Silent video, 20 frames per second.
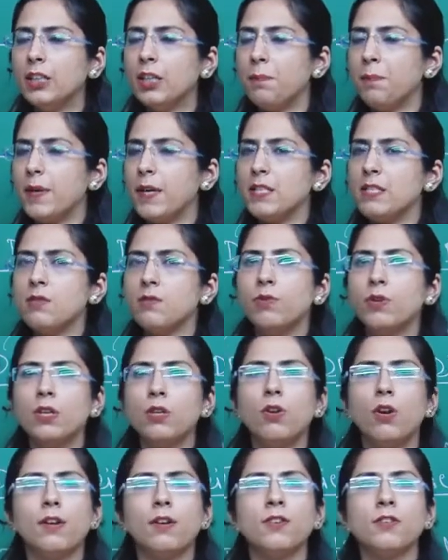the pests were
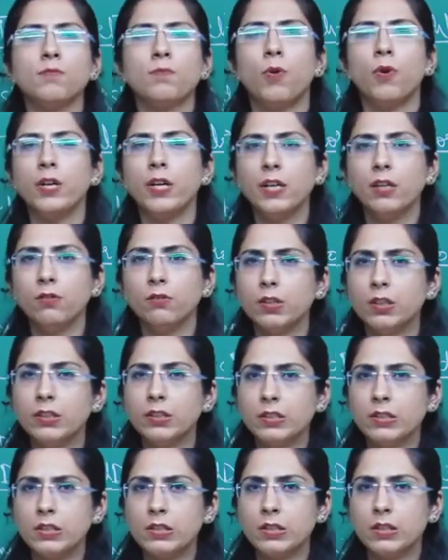not responding to the
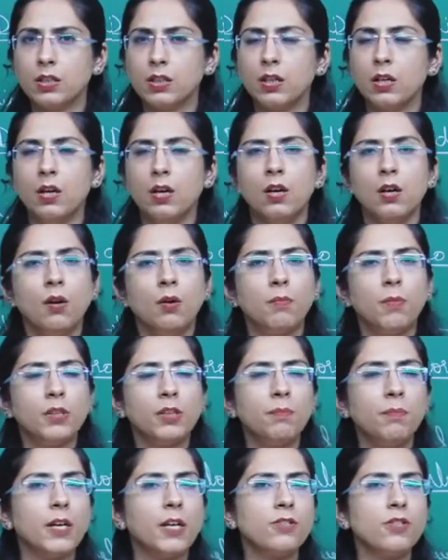DDT. But
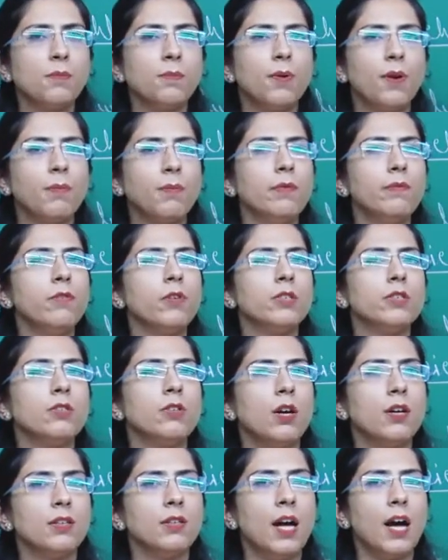the major problem was
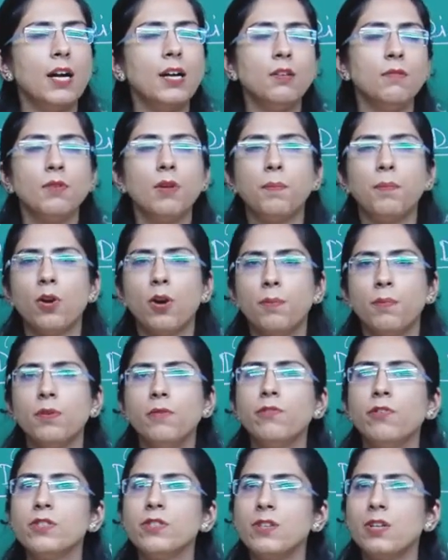not that, the
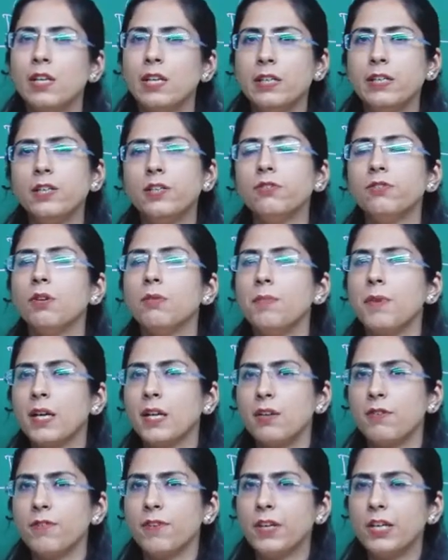problem was related to the
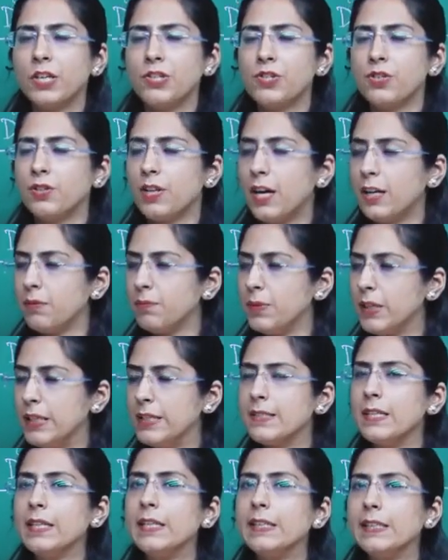magnification, that
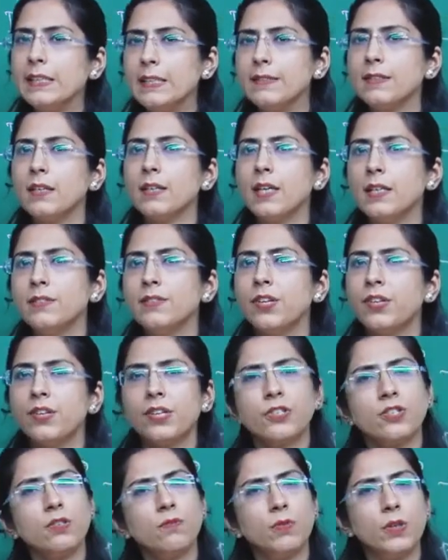means increase the
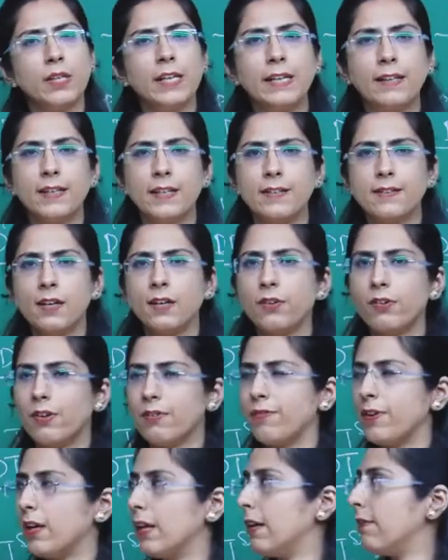concentration with increasing
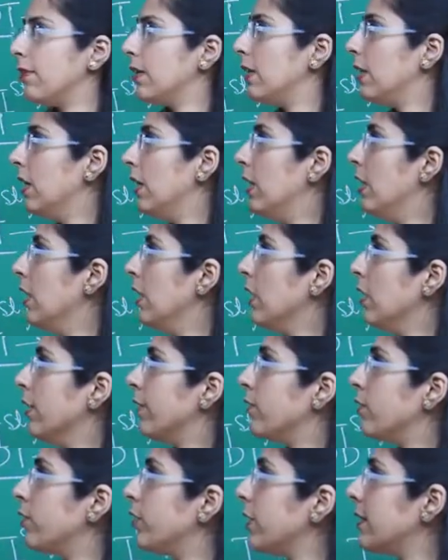trophic level.
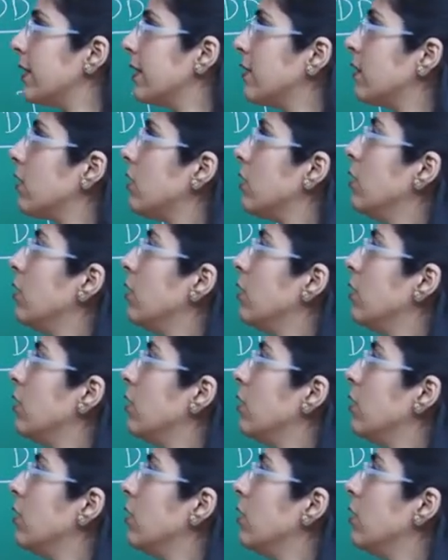So this is